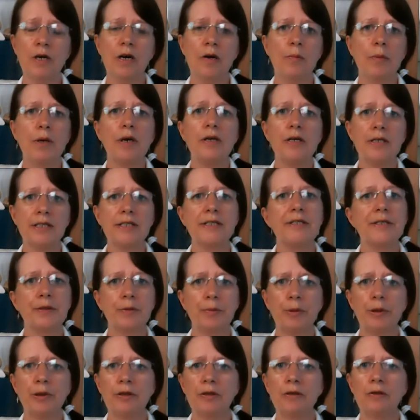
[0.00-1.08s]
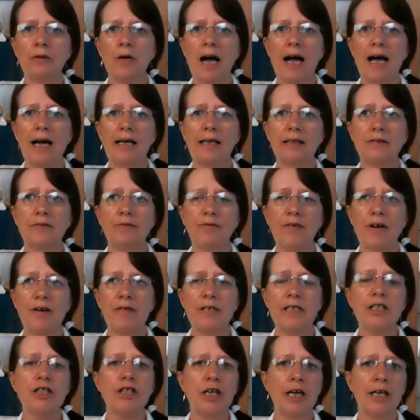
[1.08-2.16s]
personable and
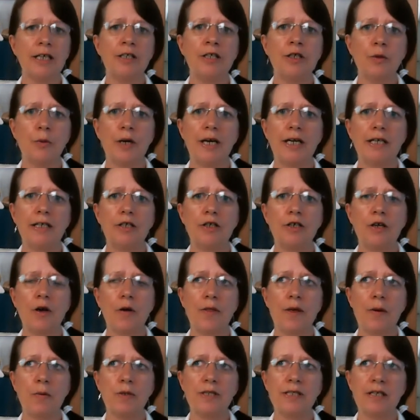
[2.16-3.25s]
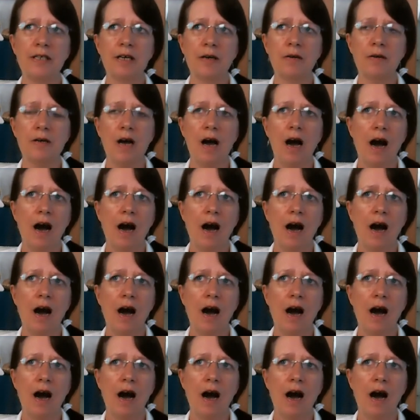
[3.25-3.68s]
very genuine. You know, there was no.